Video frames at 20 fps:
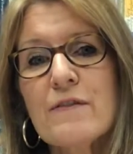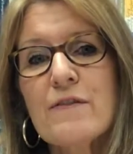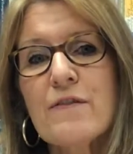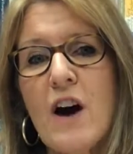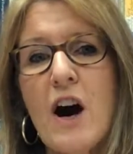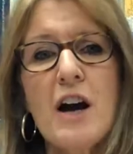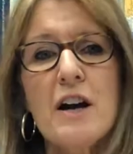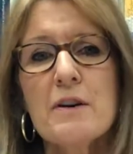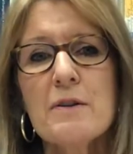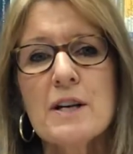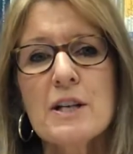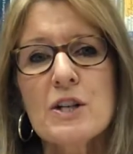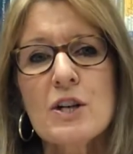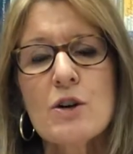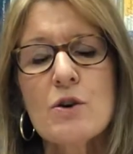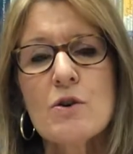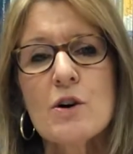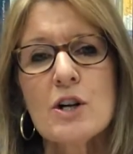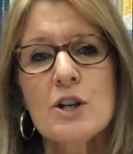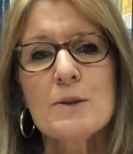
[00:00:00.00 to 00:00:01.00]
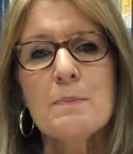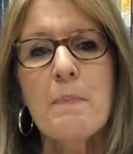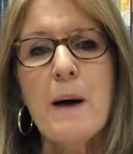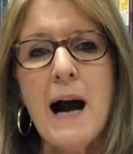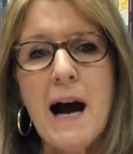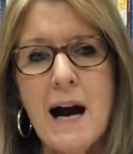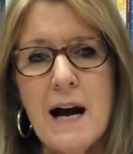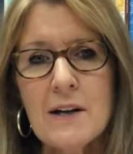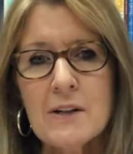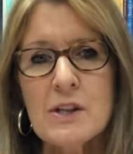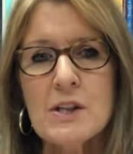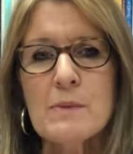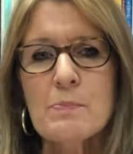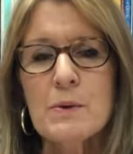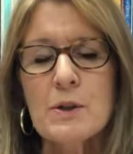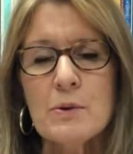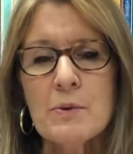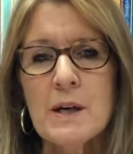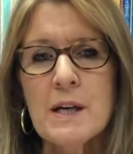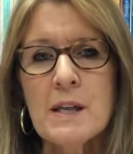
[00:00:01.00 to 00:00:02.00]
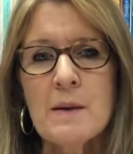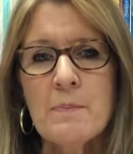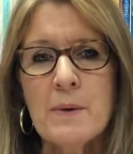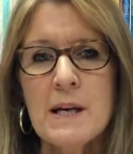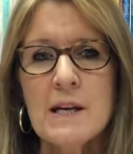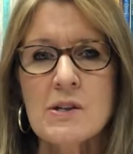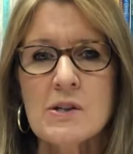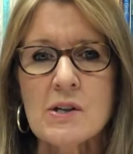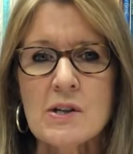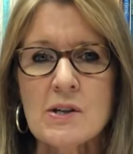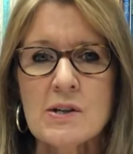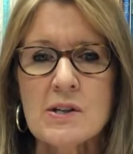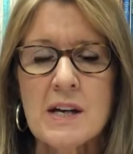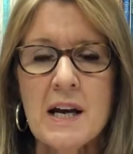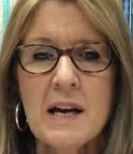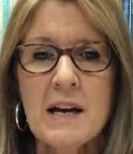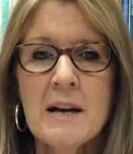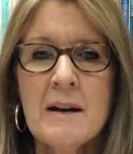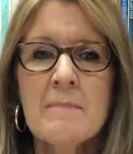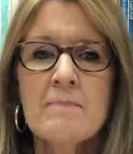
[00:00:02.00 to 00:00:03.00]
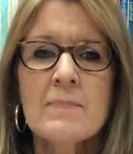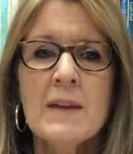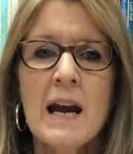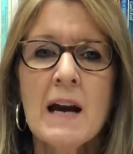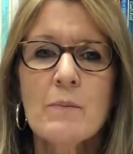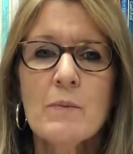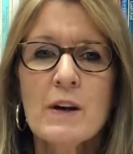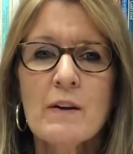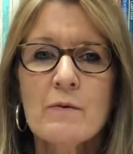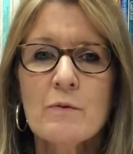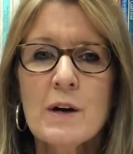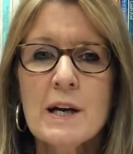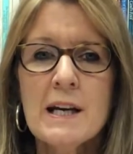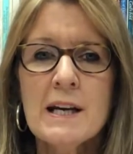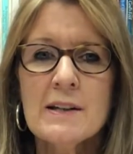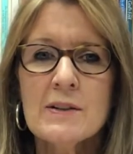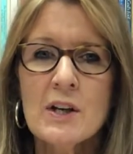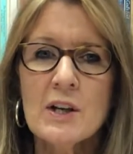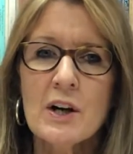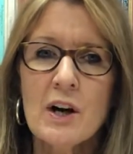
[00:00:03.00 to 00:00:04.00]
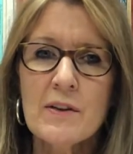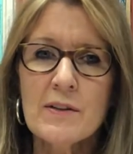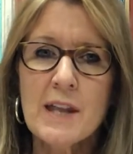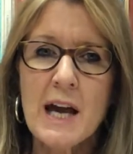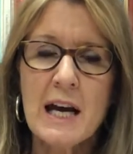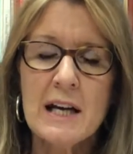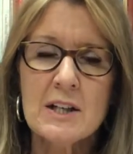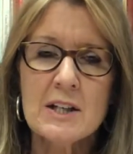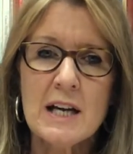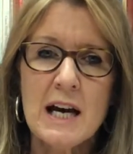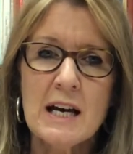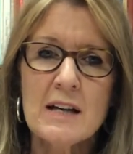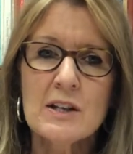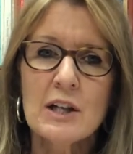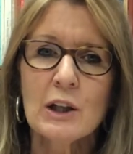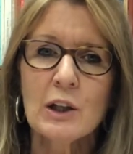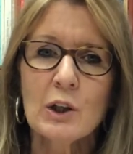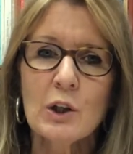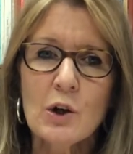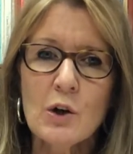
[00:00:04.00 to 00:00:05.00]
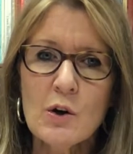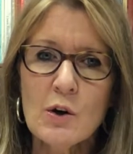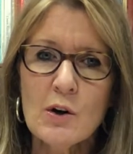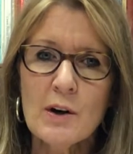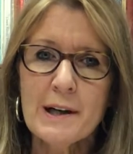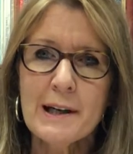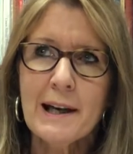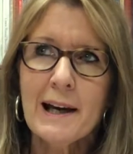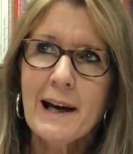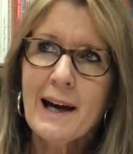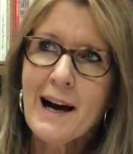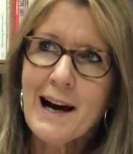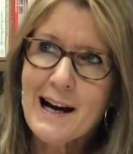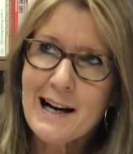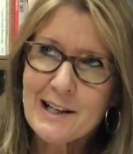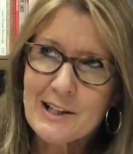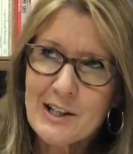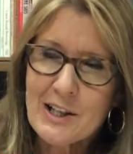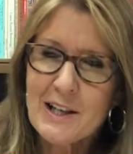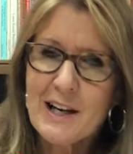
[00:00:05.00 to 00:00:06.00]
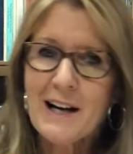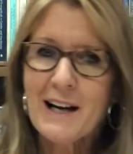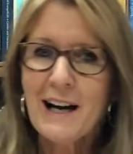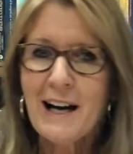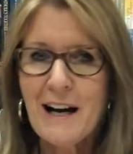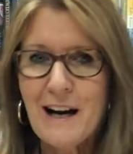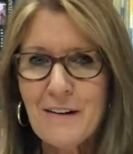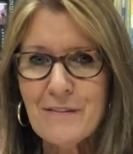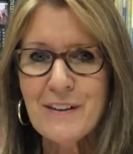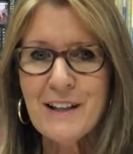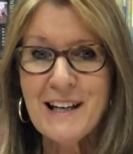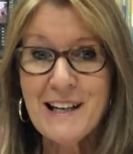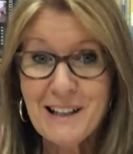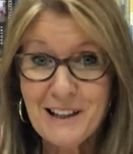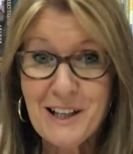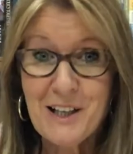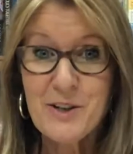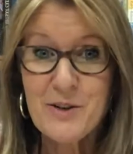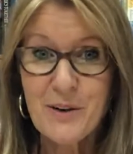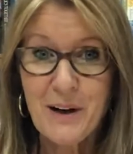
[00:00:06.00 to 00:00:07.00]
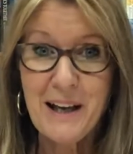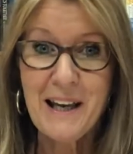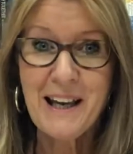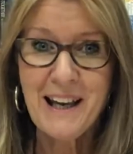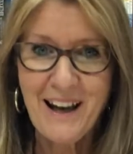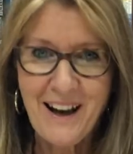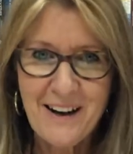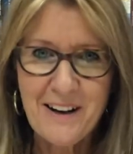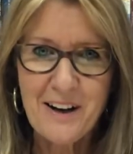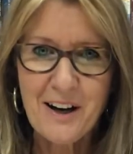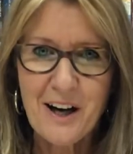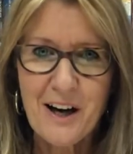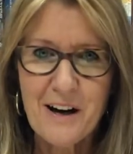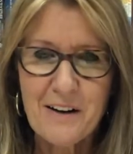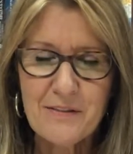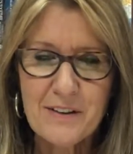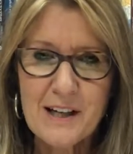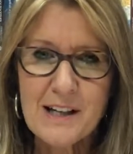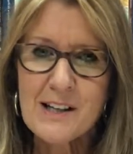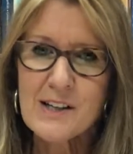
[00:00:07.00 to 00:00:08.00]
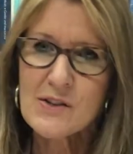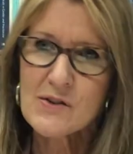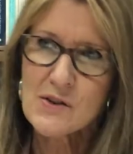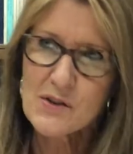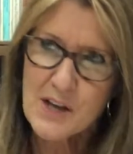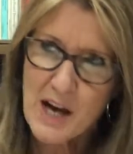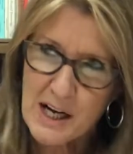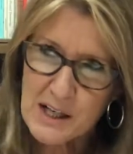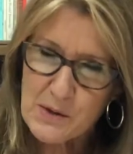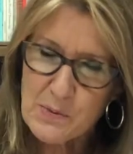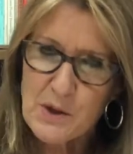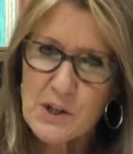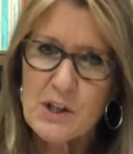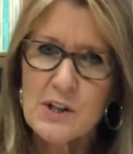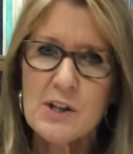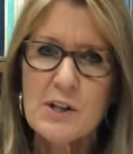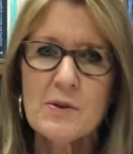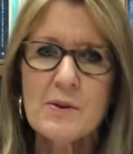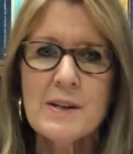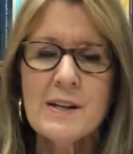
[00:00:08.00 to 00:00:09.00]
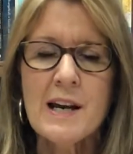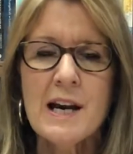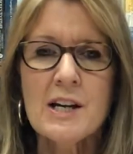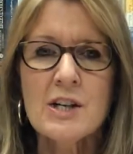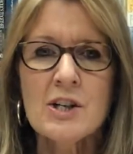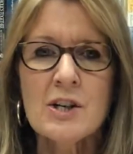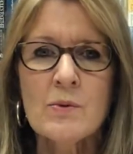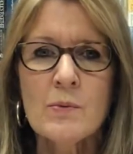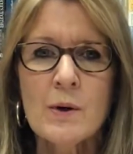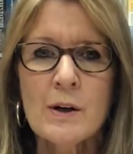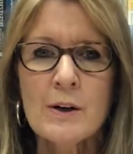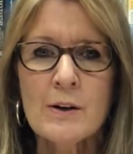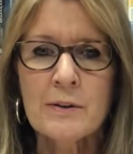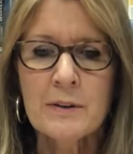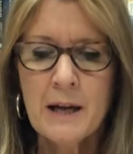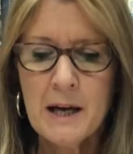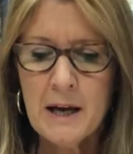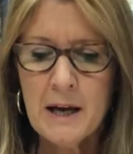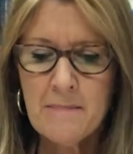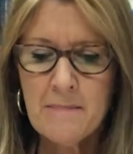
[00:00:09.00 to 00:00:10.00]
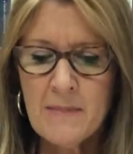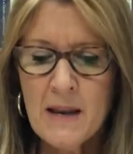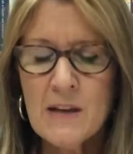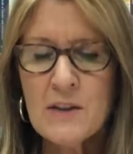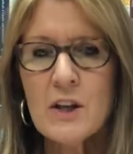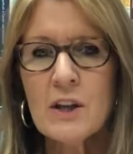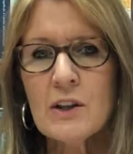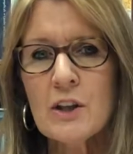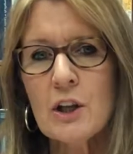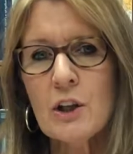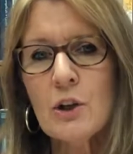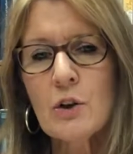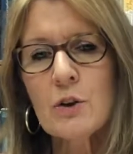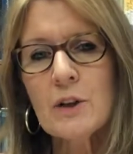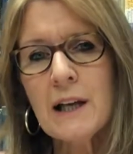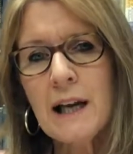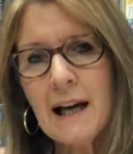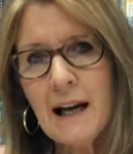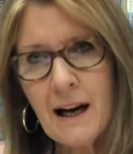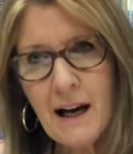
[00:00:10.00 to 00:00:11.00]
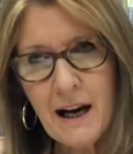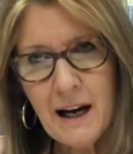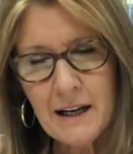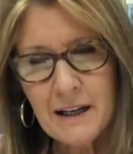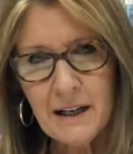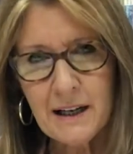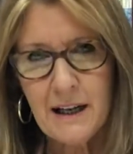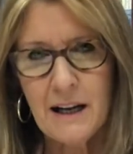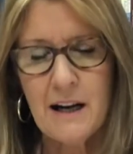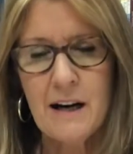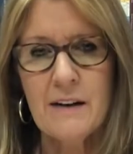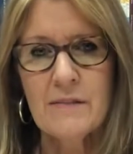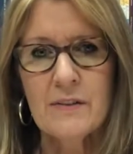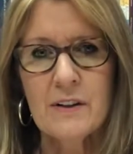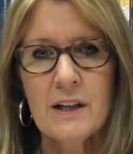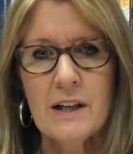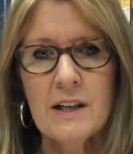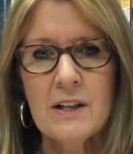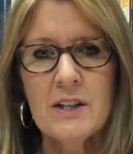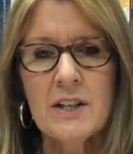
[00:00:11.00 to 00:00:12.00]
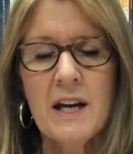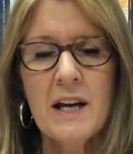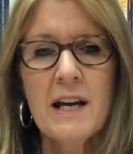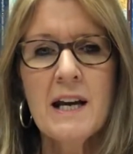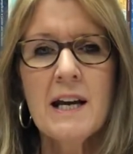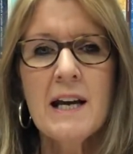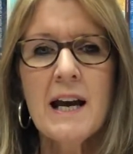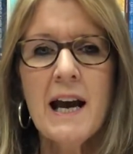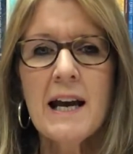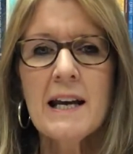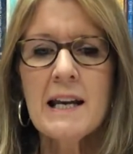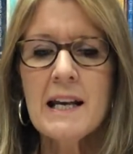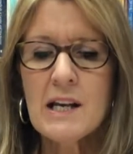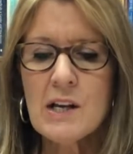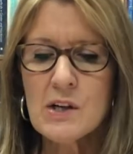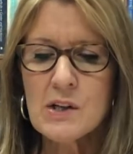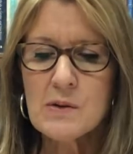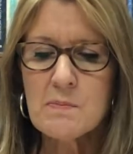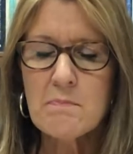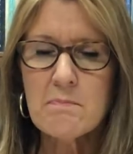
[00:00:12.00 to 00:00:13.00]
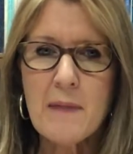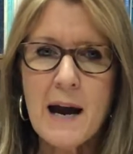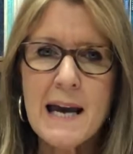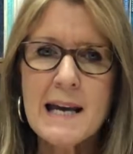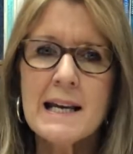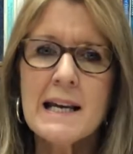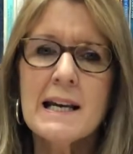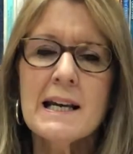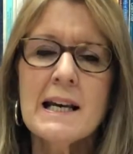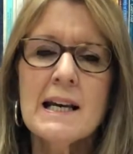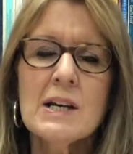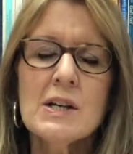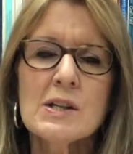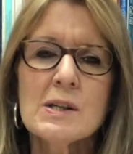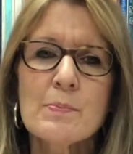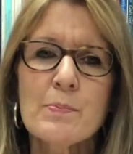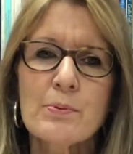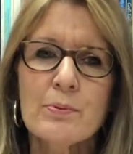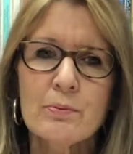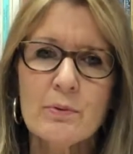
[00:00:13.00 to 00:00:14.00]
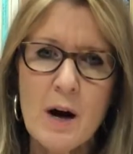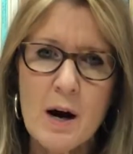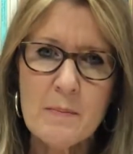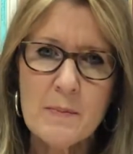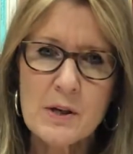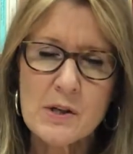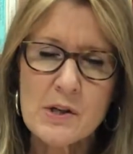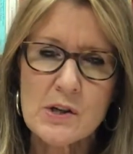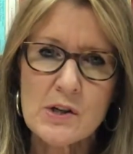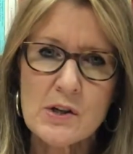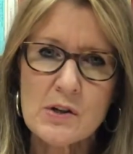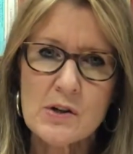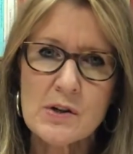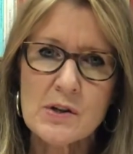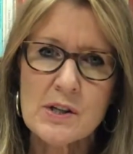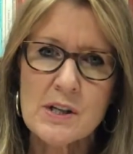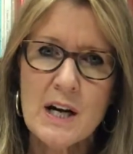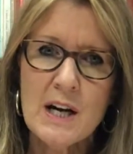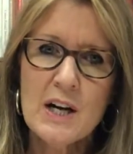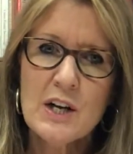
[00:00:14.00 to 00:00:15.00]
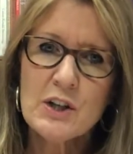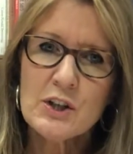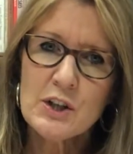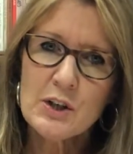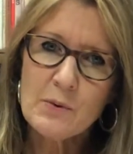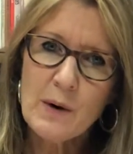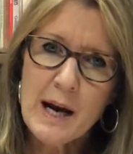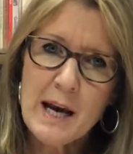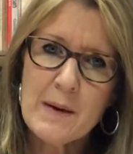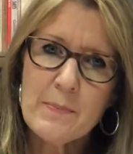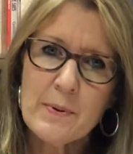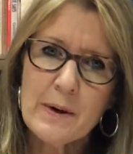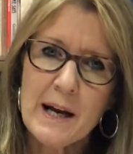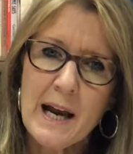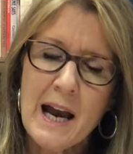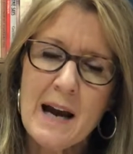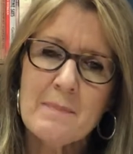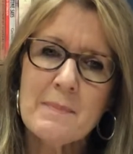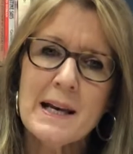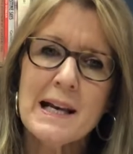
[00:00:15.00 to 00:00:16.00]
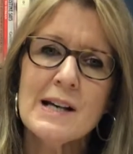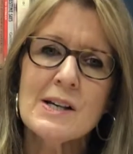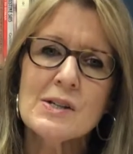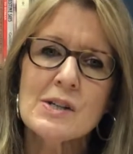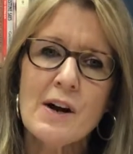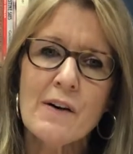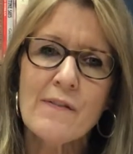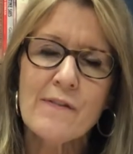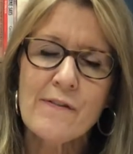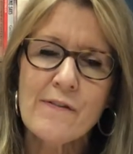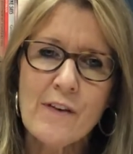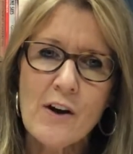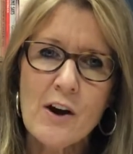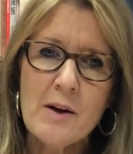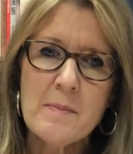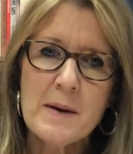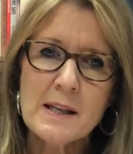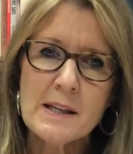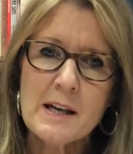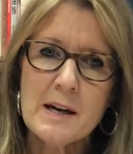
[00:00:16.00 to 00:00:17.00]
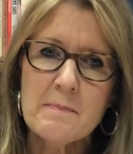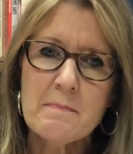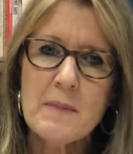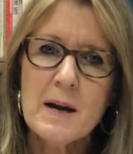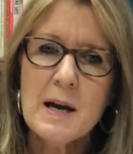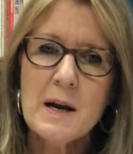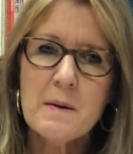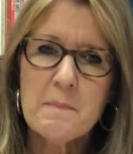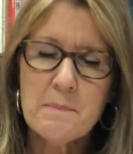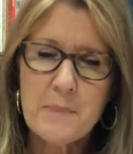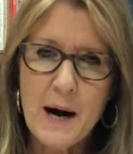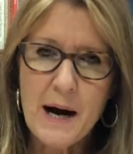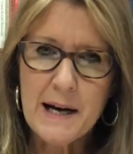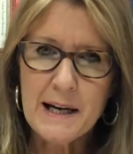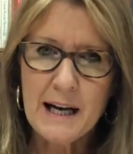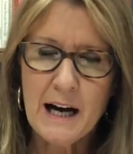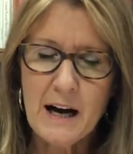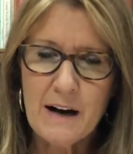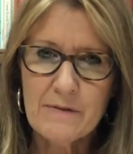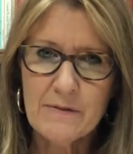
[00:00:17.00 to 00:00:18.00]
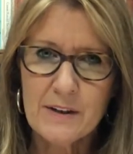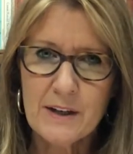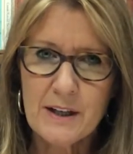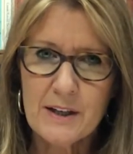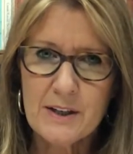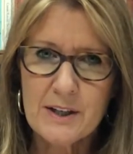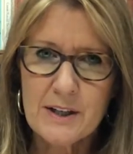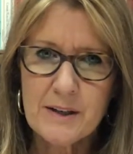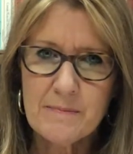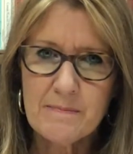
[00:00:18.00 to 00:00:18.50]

fiery torch, passes between the pieces, and we read that on that day the Lord cut a covenant, literally cut a covenant, because that's what you do in the ancient world, that the Lord cut a covenant, and he is making his promises to Abraham. He is affirming them by covenant.